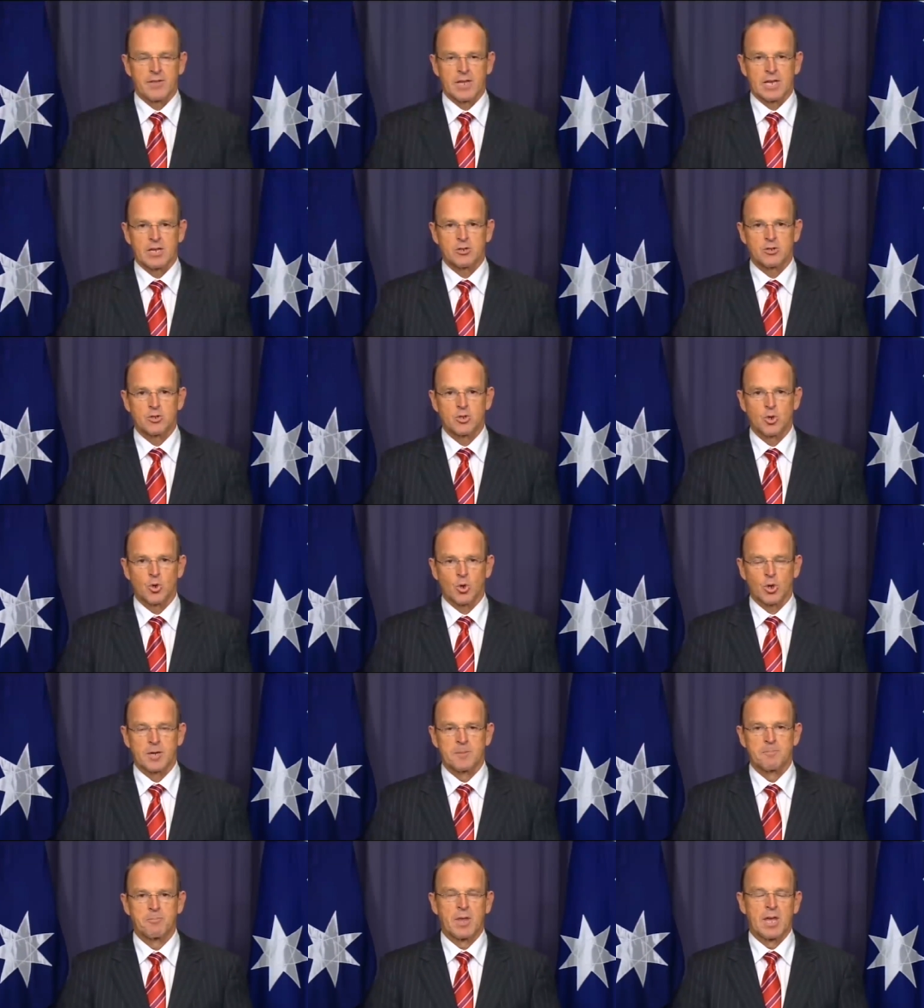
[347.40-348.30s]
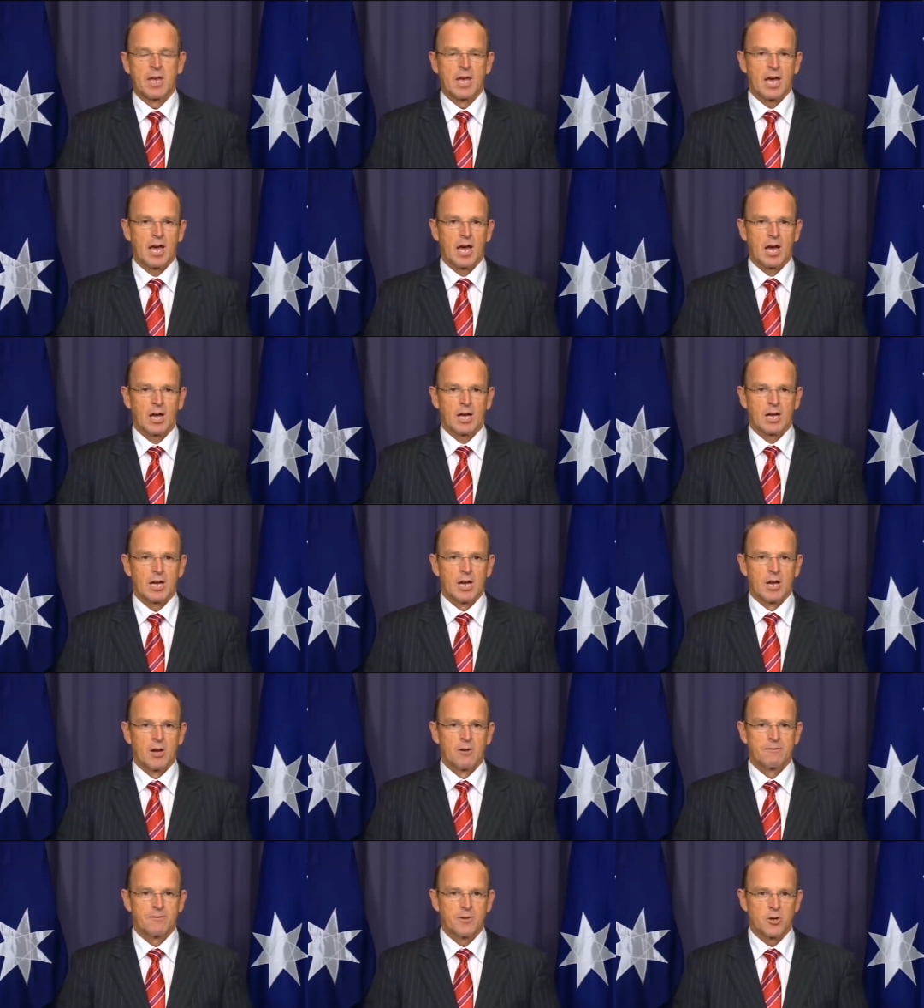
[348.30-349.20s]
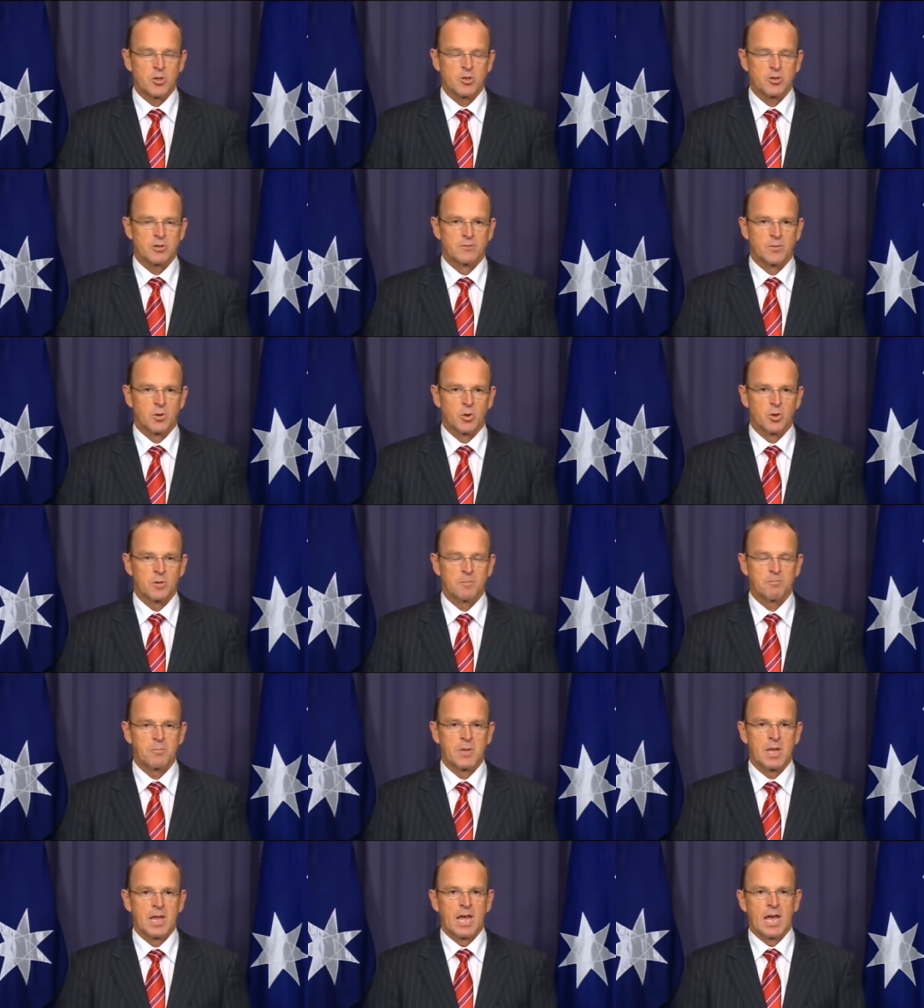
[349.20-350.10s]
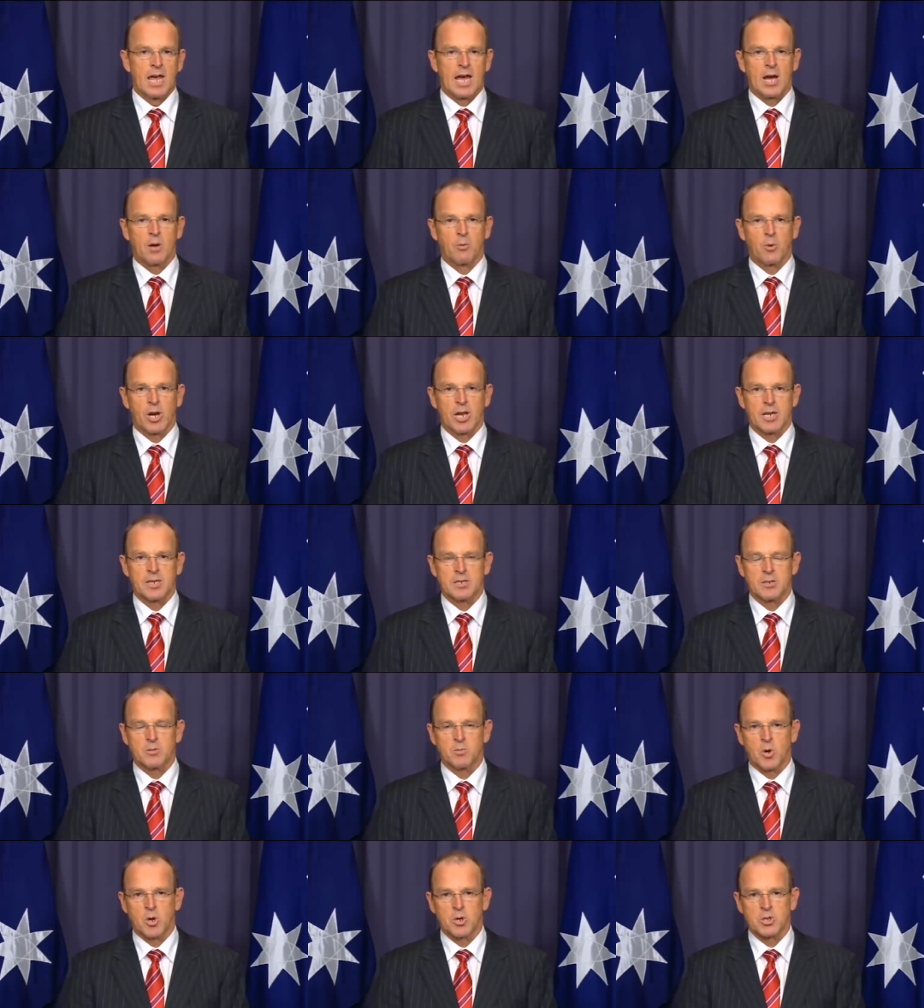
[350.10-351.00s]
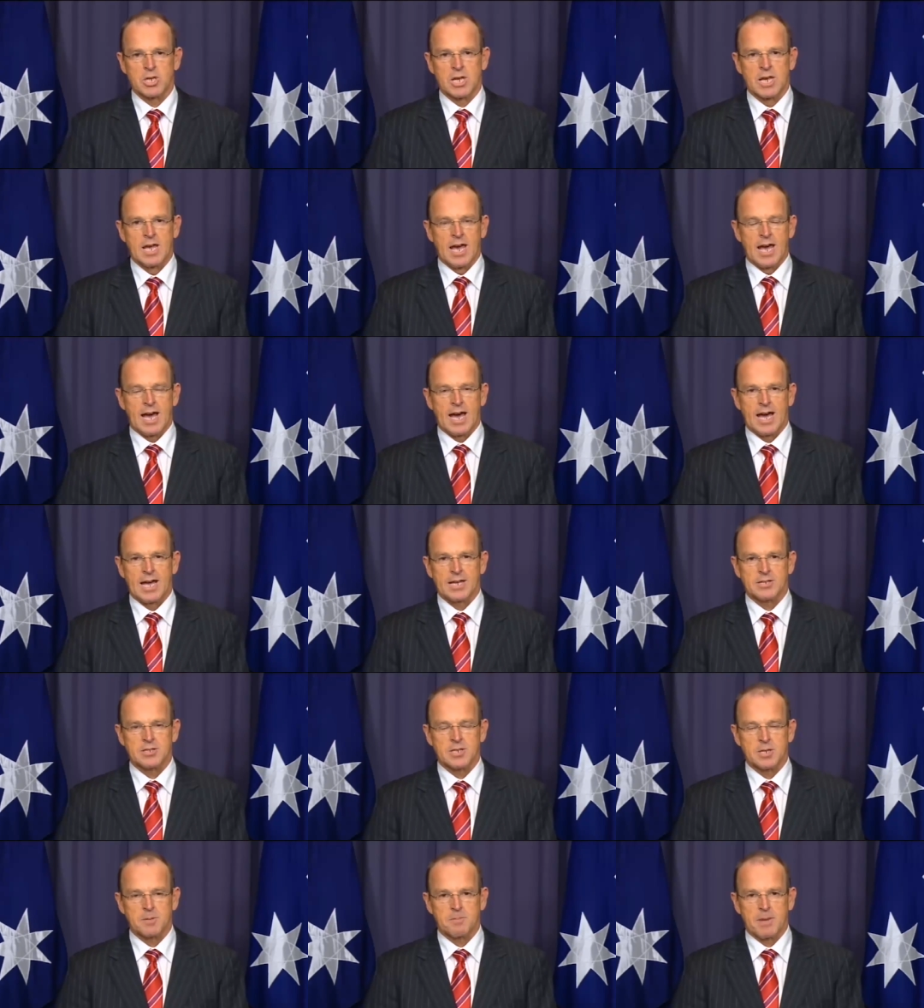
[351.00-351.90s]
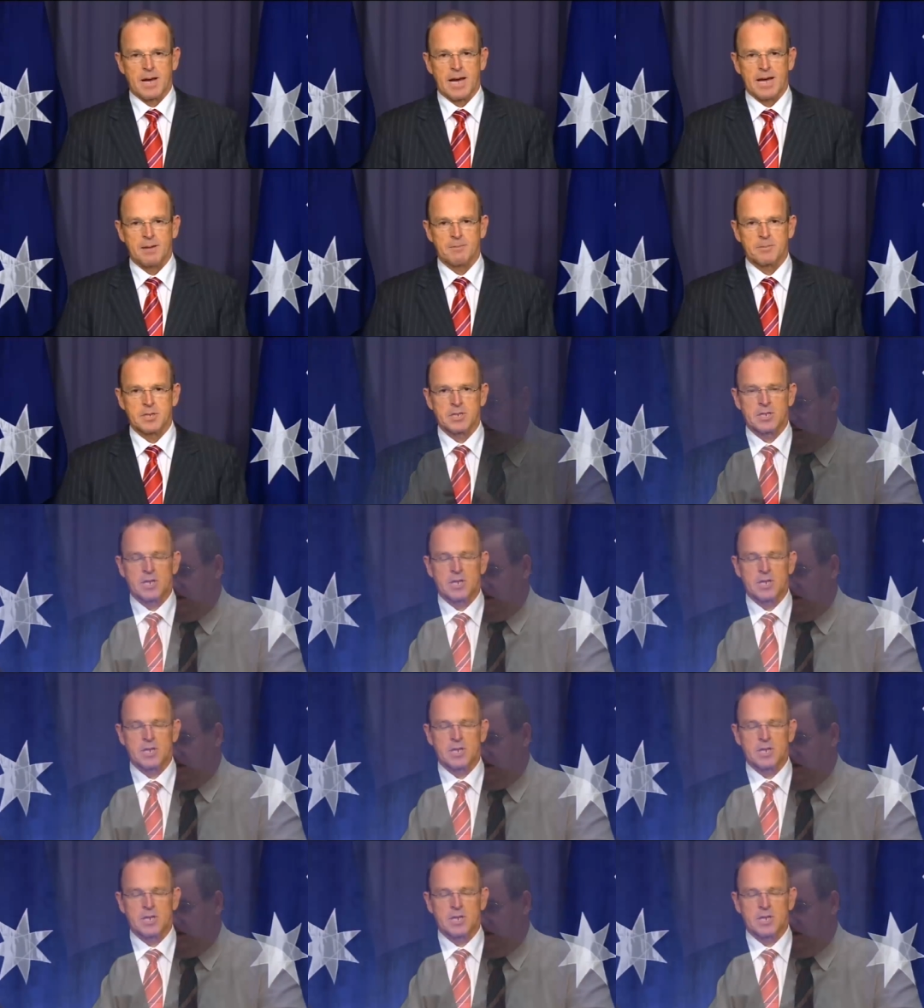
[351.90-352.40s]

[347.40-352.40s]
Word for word: is typical of the meanness of this government. Now what has to be done is simple. We have to have a